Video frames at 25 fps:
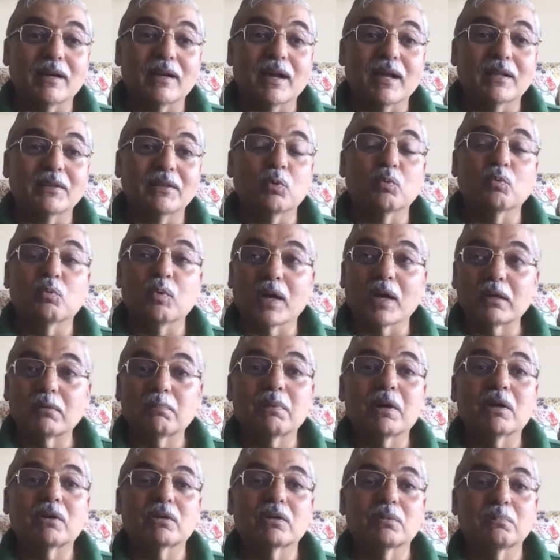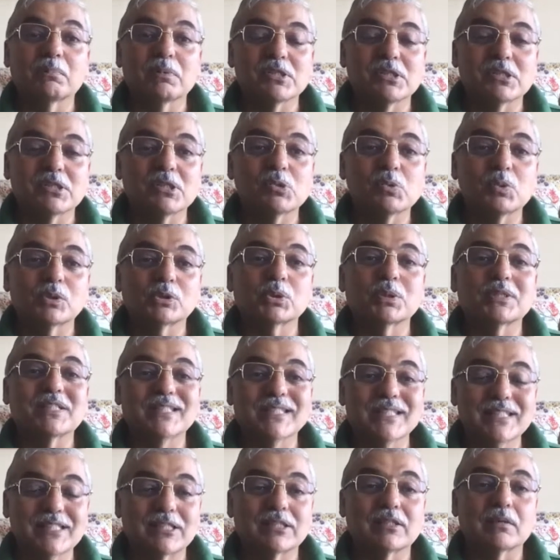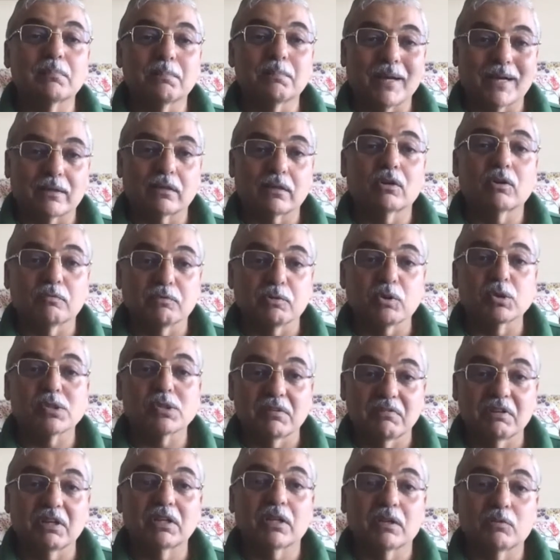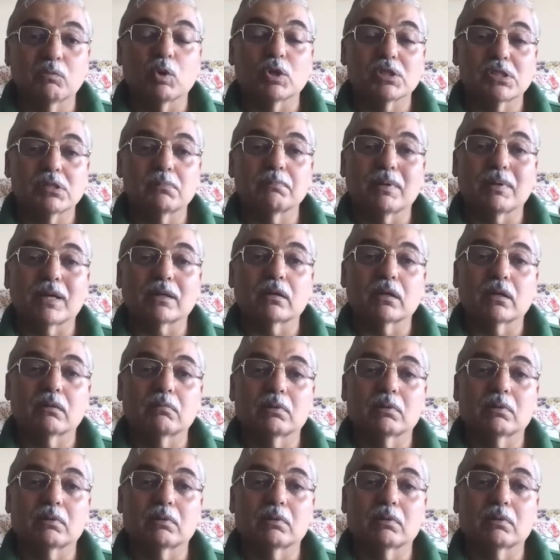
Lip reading: And the one part of the business which was least impacted, of course, everything was impacted,